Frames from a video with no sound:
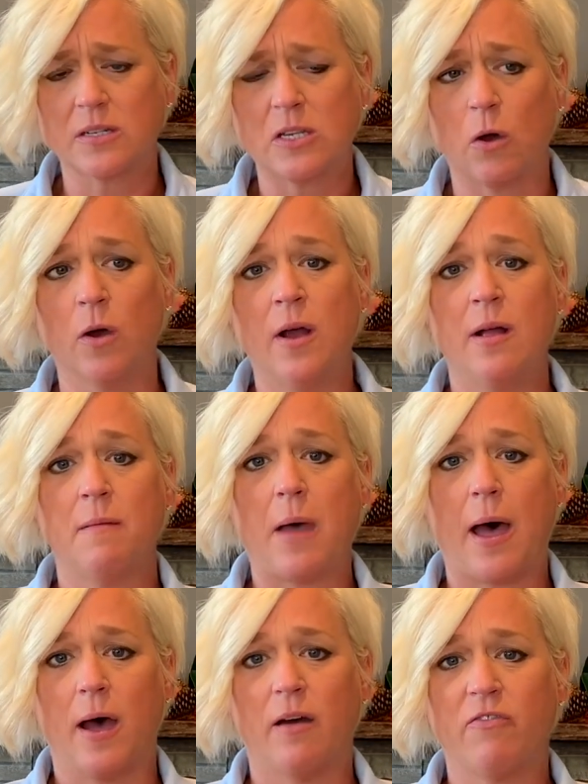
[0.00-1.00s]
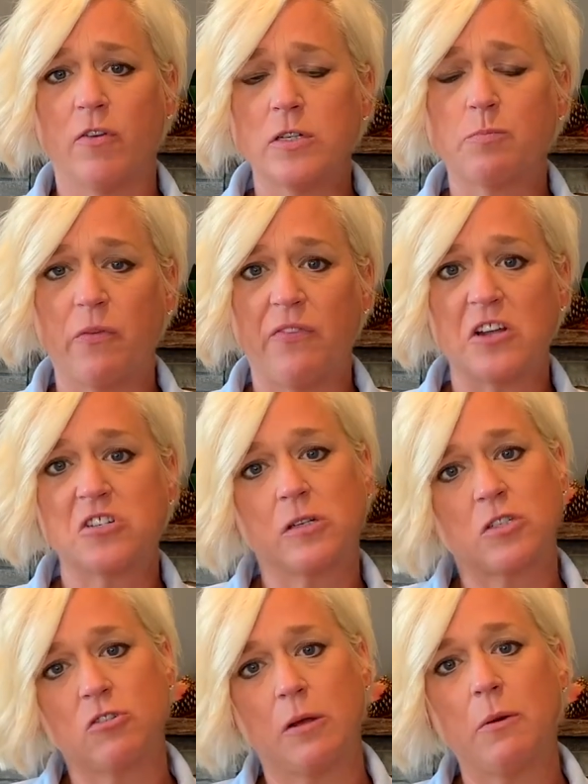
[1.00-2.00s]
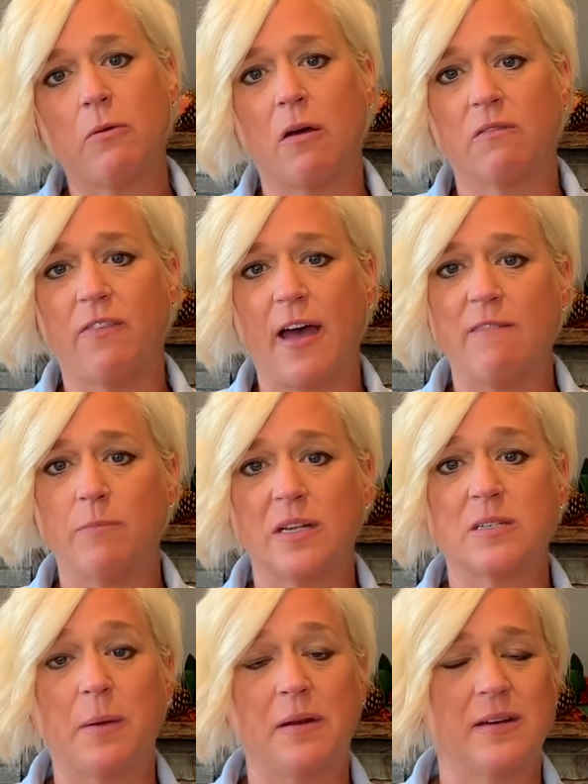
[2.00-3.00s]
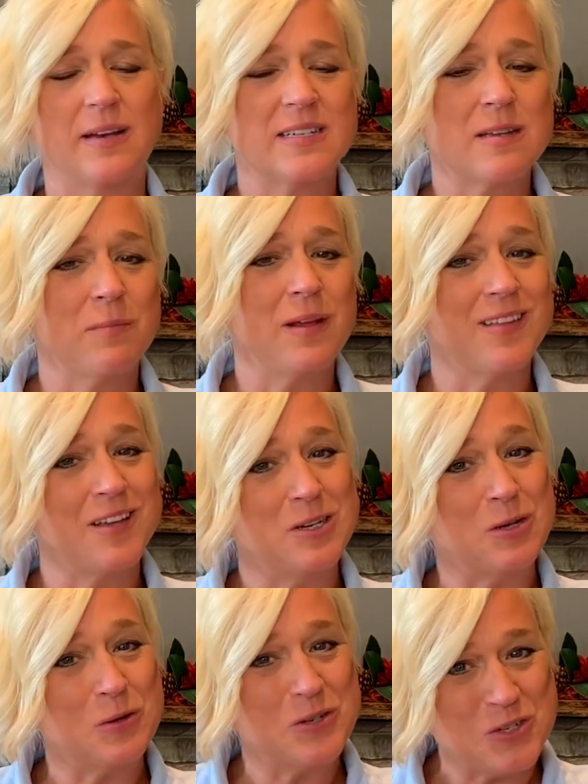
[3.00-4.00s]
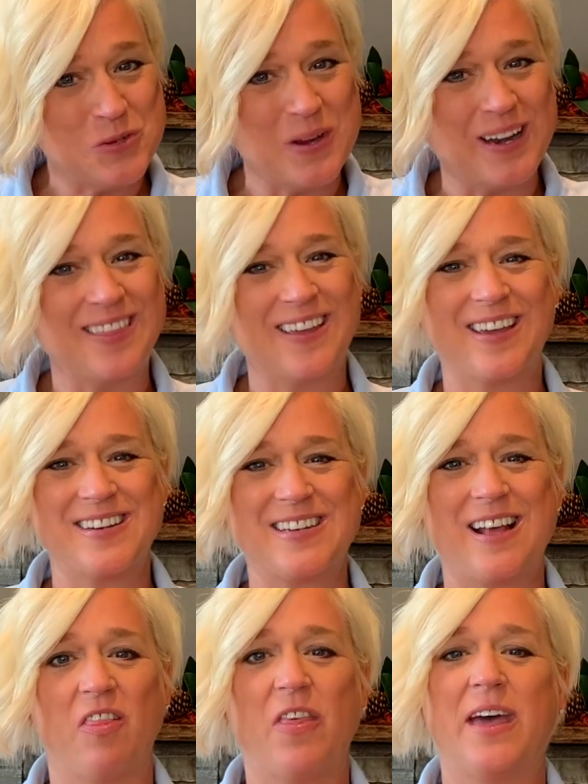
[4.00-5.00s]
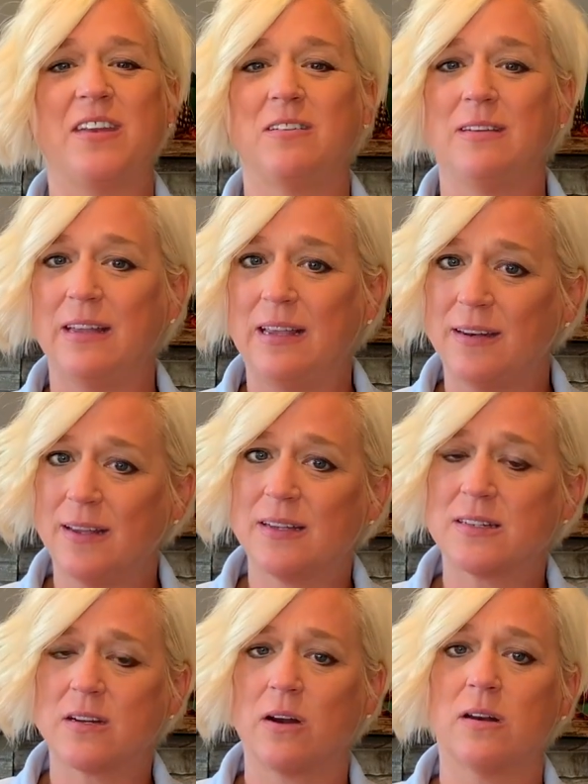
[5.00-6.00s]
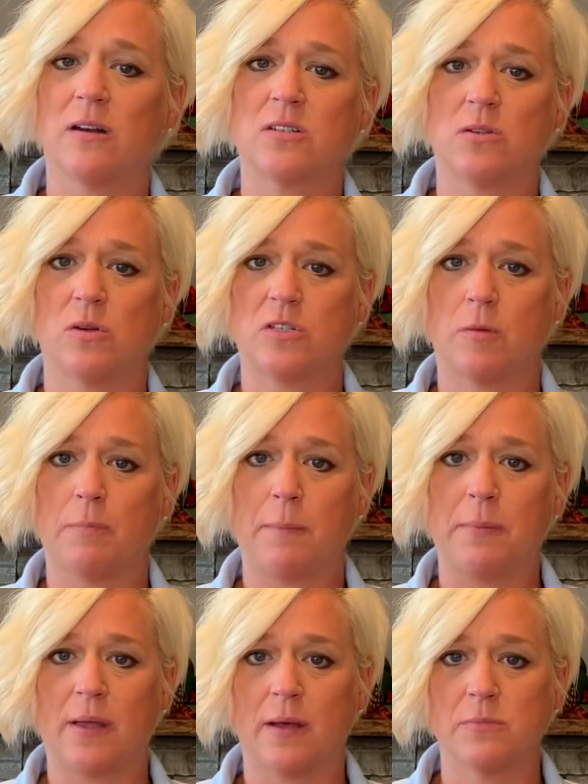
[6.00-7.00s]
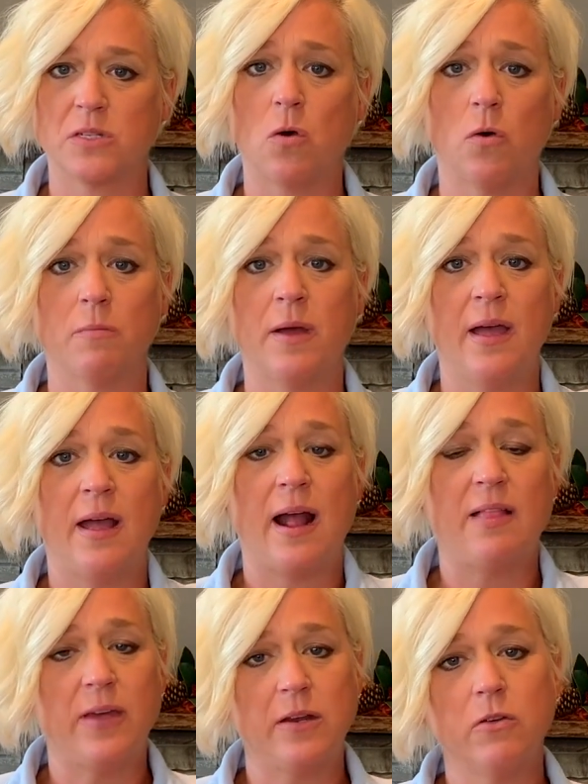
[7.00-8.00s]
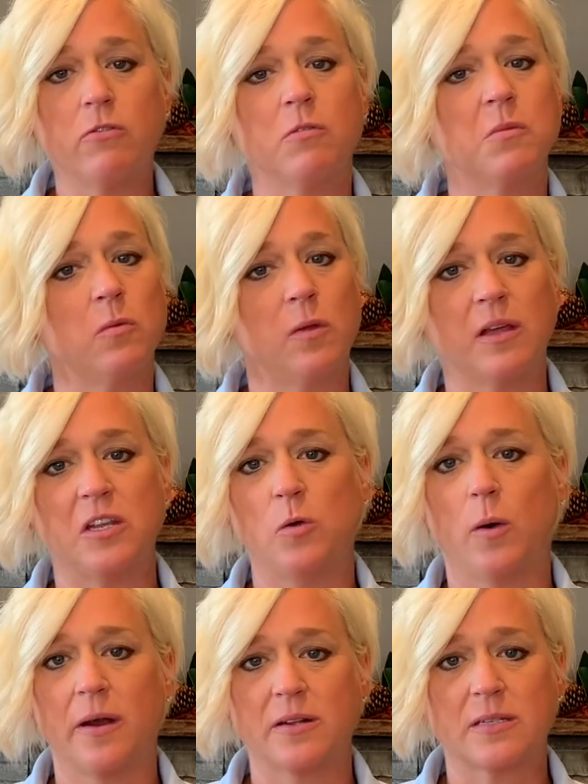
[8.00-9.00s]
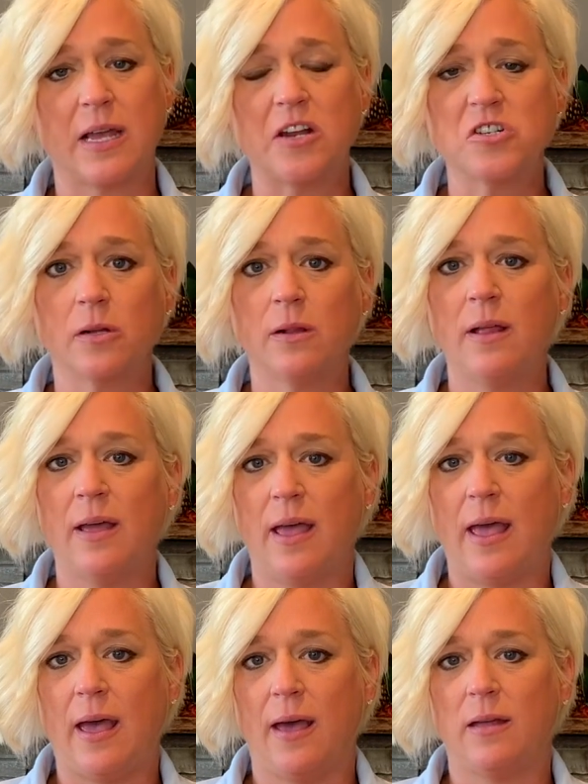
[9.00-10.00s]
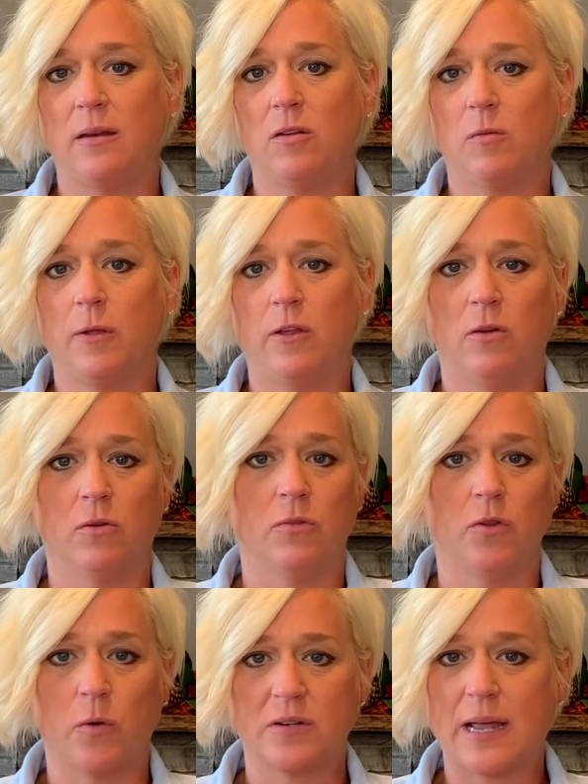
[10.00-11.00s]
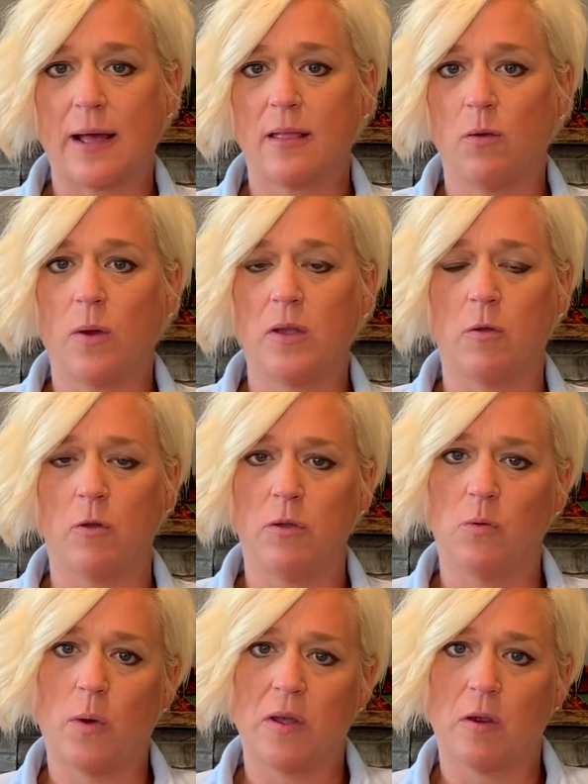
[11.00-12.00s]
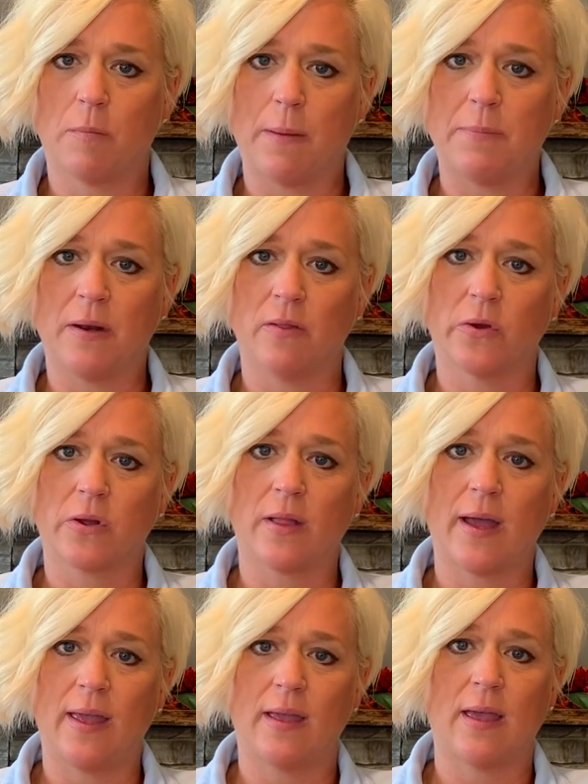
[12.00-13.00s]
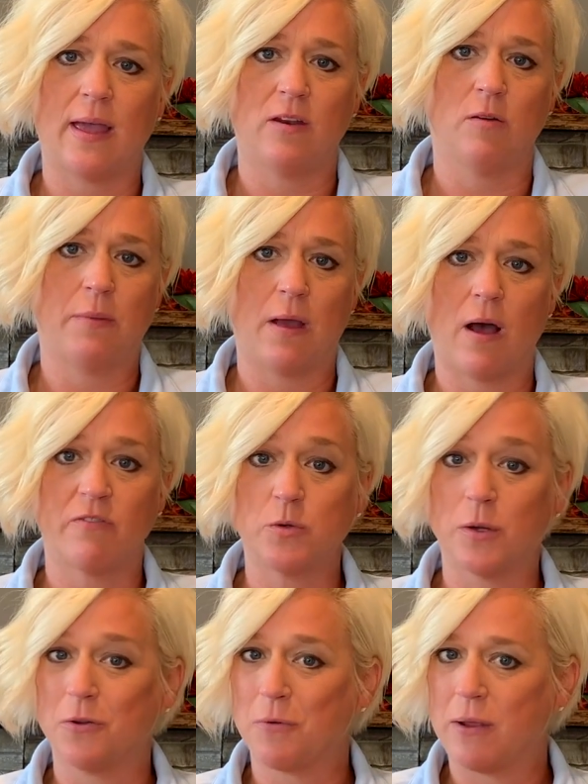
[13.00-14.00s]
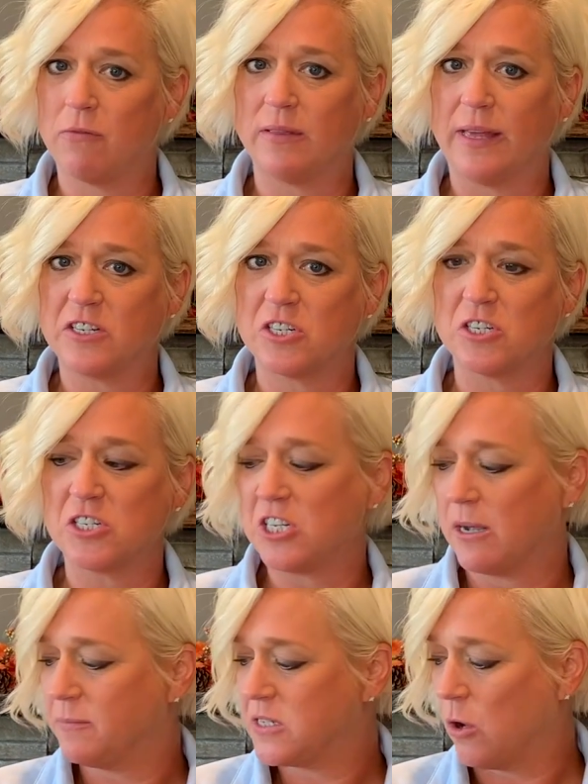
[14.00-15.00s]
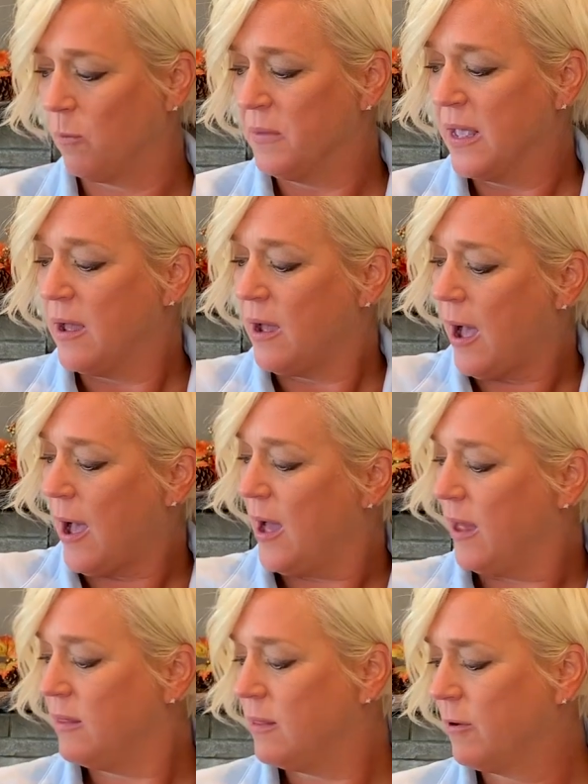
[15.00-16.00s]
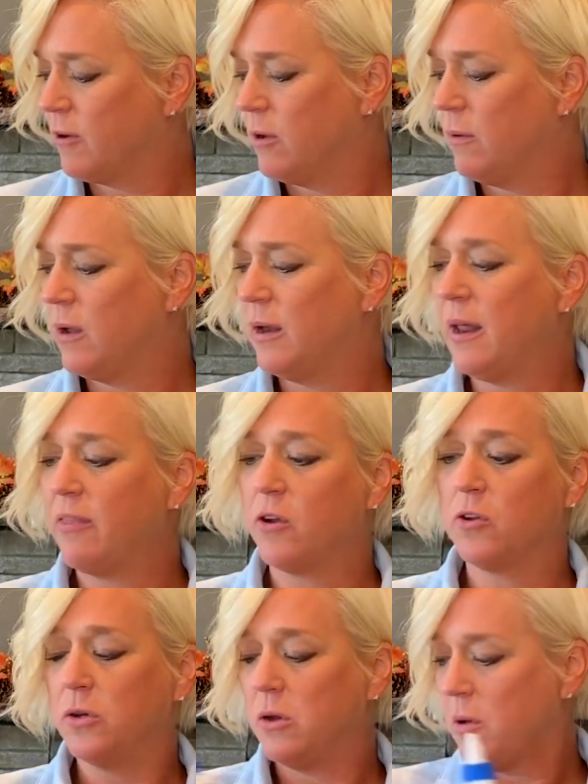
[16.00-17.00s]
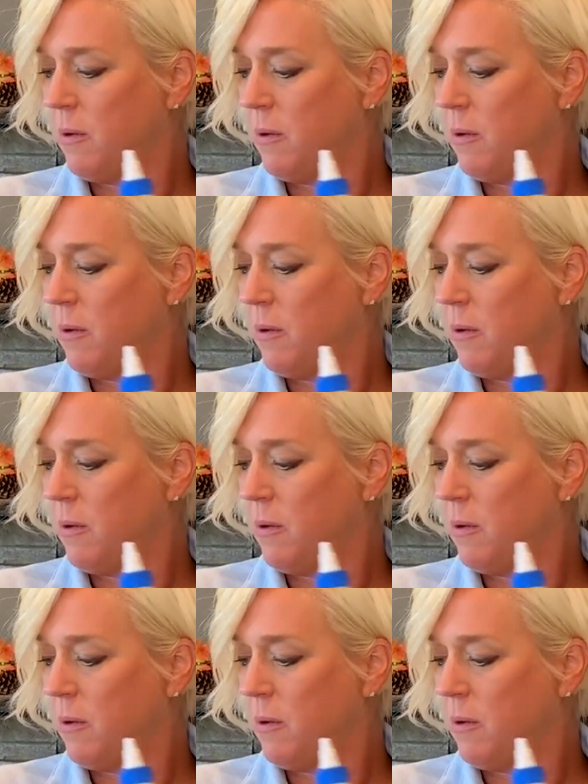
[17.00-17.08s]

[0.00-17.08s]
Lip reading: So first professional trim around 5 months, but it doesn't mean that you don't do anything until then. You need to get started as soon as your puppy comes home, and then your groomer will get you on a schedule, and you'll know exactly what you want your puppy to look like, and you'll be off to a great relationship. So another good